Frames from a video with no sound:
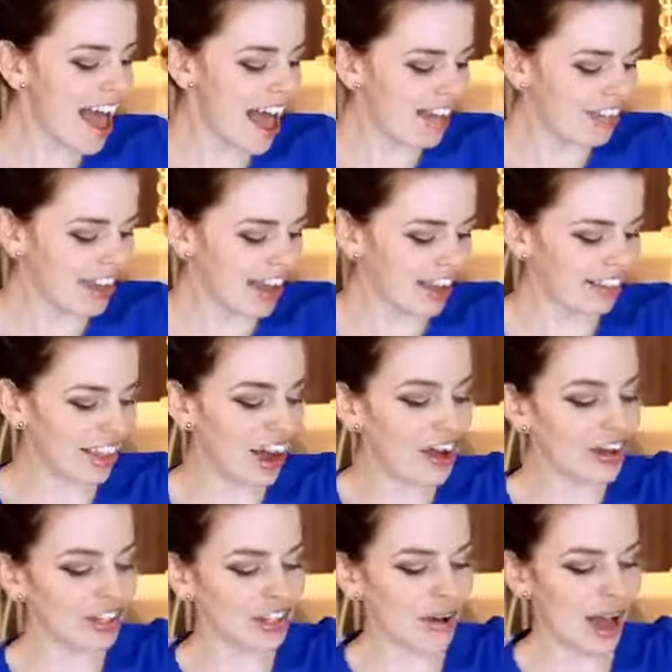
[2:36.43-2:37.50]
And then they
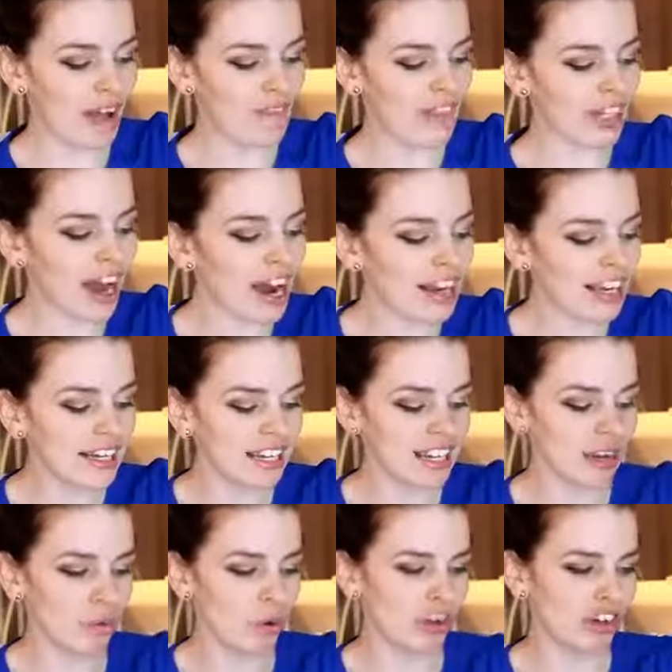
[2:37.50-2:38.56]
also have the tiny
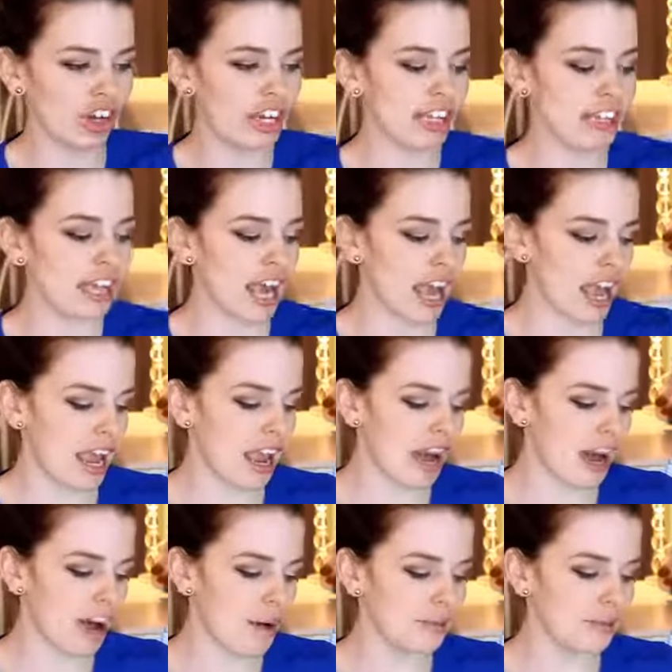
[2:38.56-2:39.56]
tea, which is a